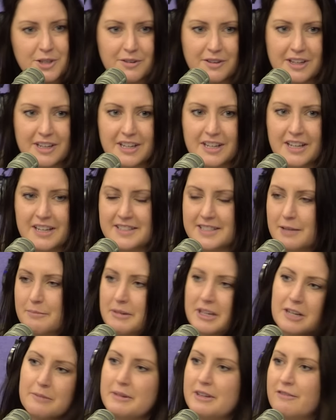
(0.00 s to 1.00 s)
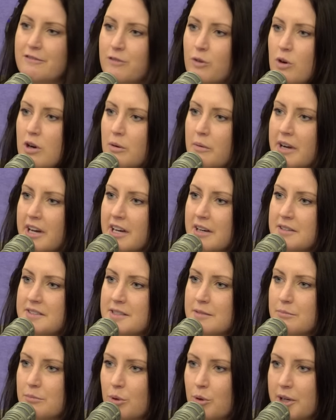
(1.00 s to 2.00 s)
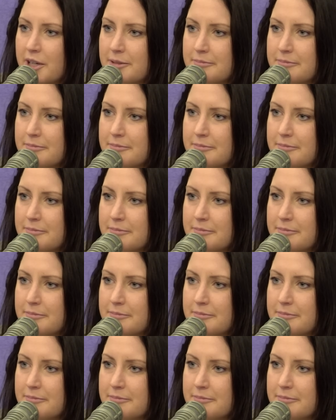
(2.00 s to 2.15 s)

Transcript: it ends up being a big four-way at some point.